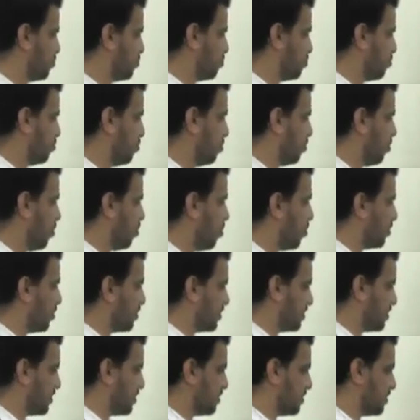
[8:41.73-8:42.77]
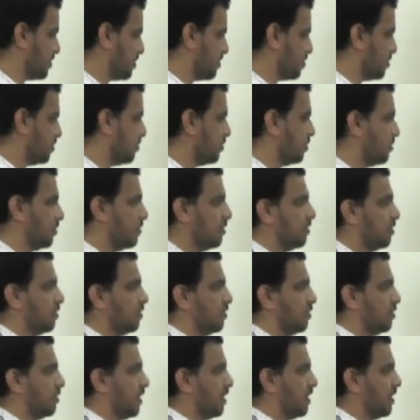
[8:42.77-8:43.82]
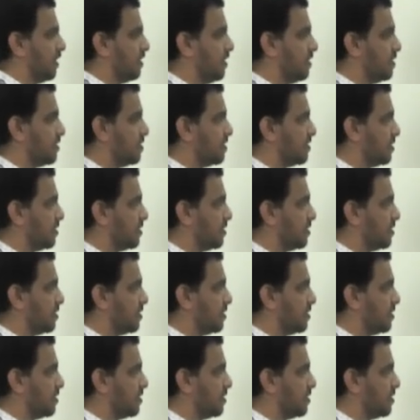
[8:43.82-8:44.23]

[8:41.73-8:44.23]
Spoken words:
So horse is here, and it is